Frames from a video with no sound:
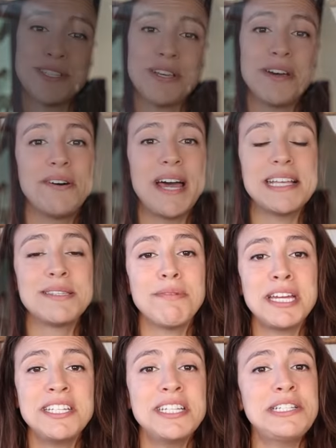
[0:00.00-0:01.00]
so, as
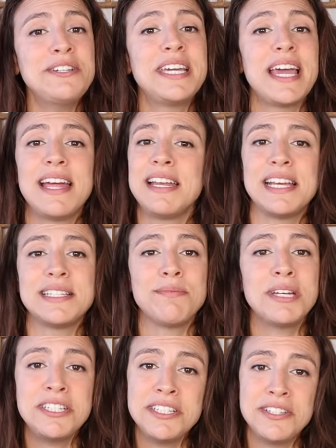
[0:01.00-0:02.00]
much as you can, as
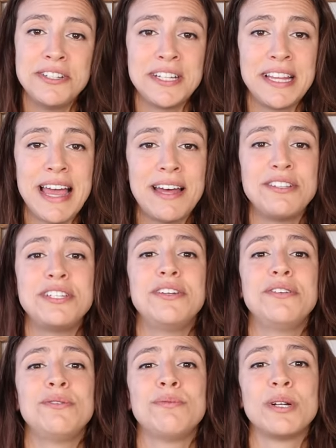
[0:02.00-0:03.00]
much as you're allowed
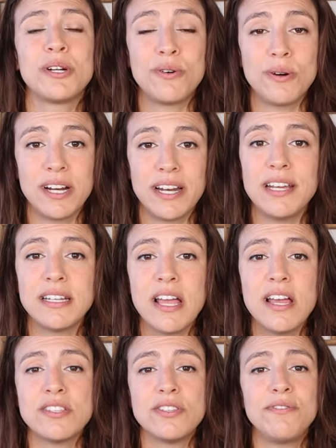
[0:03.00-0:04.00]
to, record it.
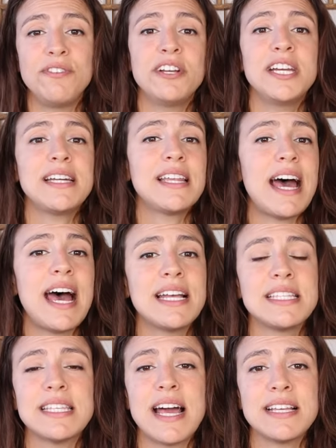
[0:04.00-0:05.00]
So, if you're in a
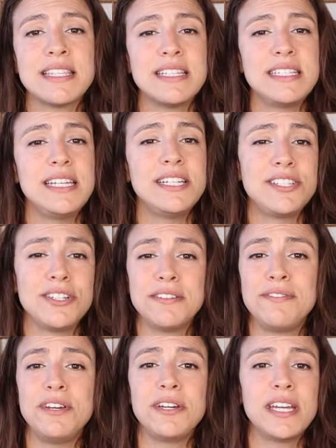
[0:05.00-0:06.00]
class, ask the teacher
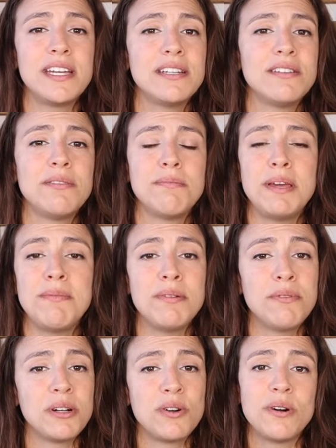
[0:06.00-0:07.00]
if you can maybe
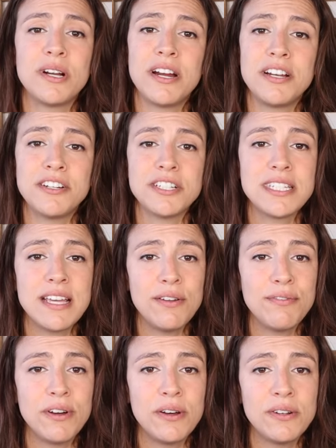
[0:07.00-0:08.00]
record on your cell
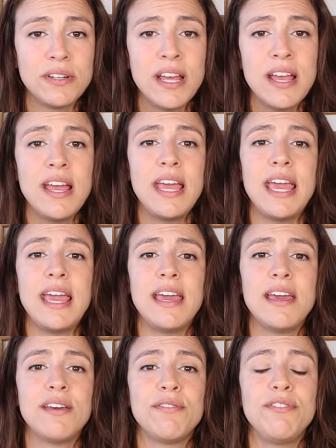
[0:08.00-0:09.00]
phone.
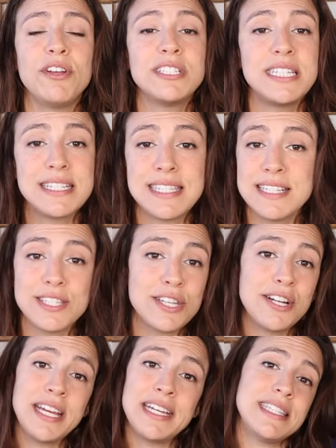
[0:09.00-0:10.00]
If you're distance
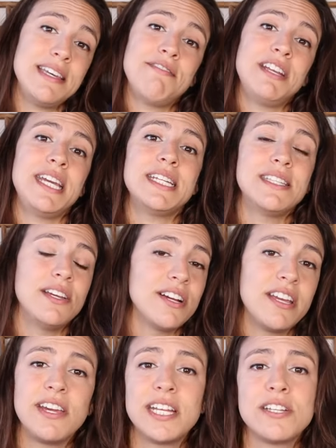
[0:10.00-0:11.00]
learning, it's even easier.
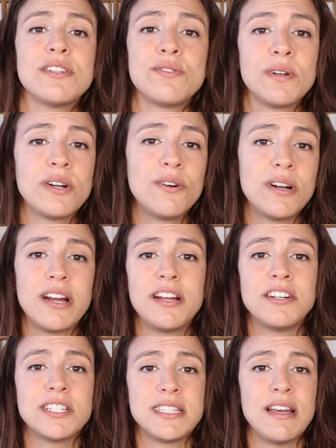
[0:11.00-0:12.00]
You can just record on
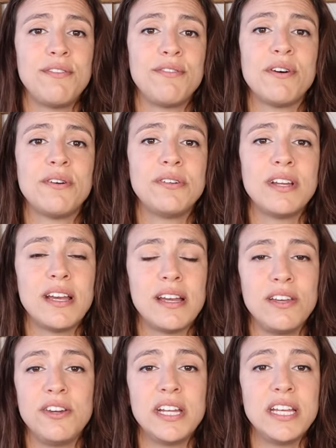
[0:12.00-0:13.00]
your cell phone.
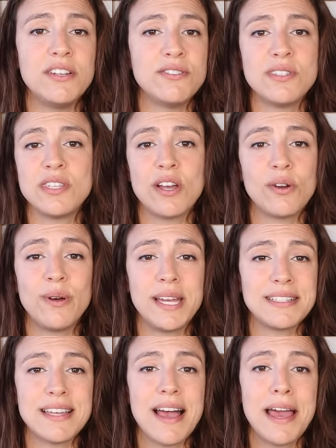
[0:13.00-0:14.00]
You can use
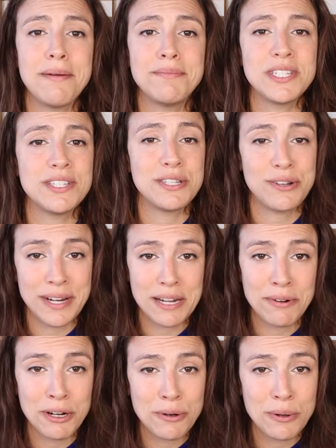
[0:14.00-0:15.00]
QuickTime to screen
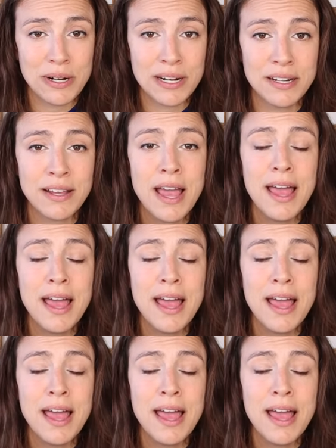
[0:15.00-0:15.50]
record.